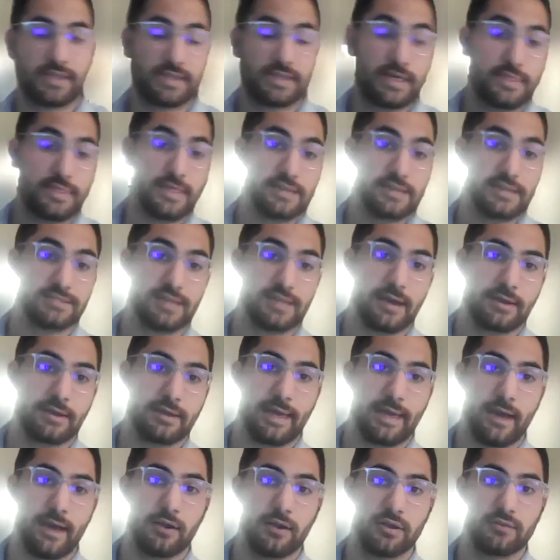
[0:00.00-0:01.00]
and that's not
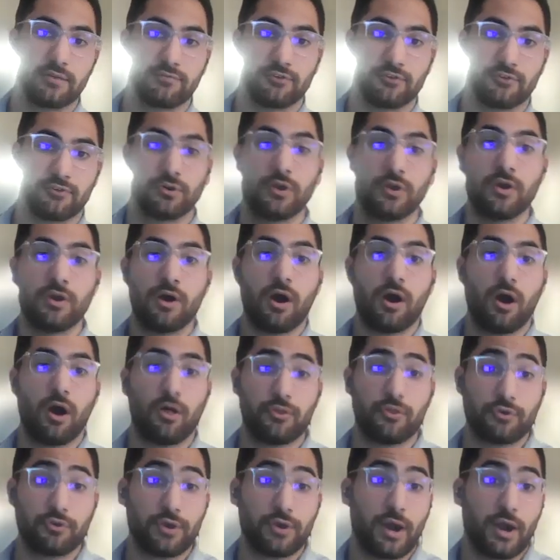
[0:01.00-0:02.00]
accounting for
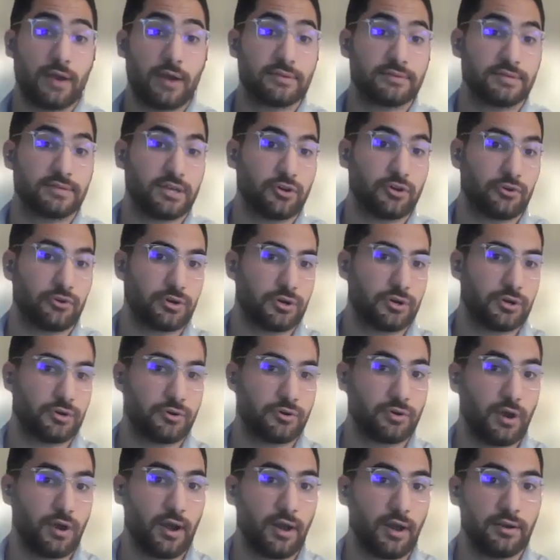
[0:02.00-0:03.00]
other
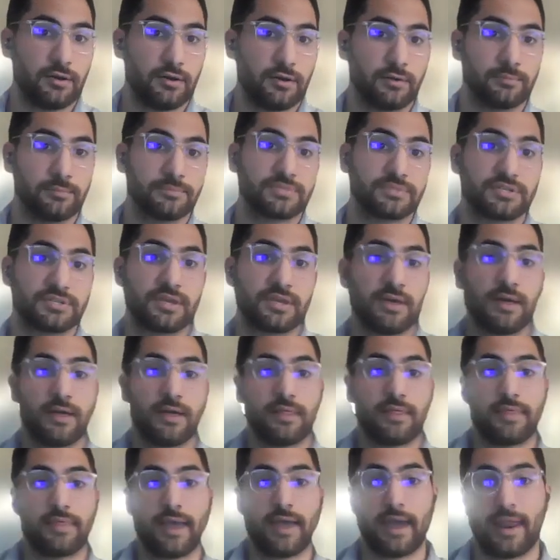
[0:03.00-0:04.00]
non-interior items
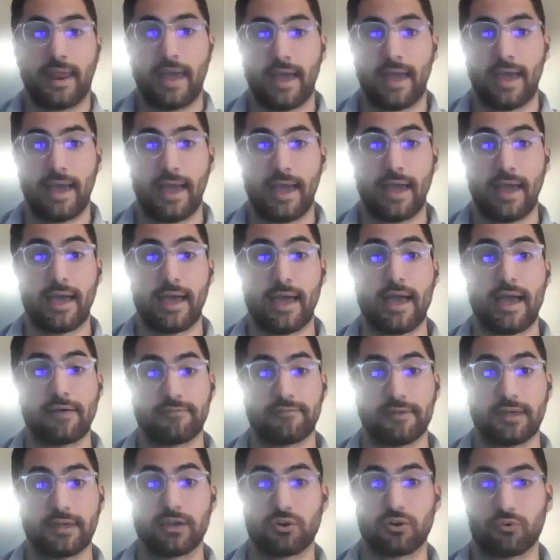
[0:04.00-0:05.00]
that
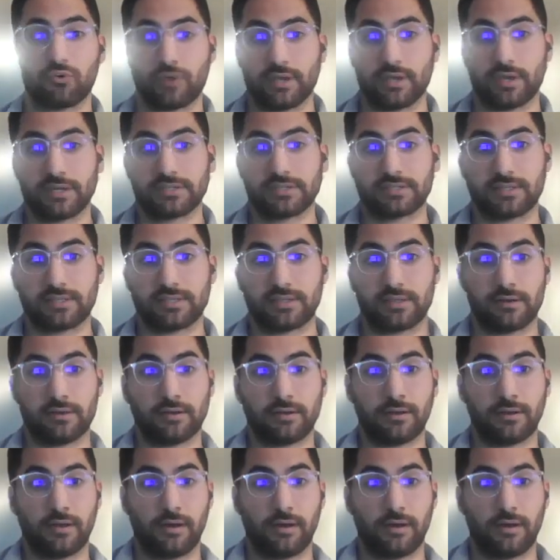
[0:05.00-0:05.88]
have increased and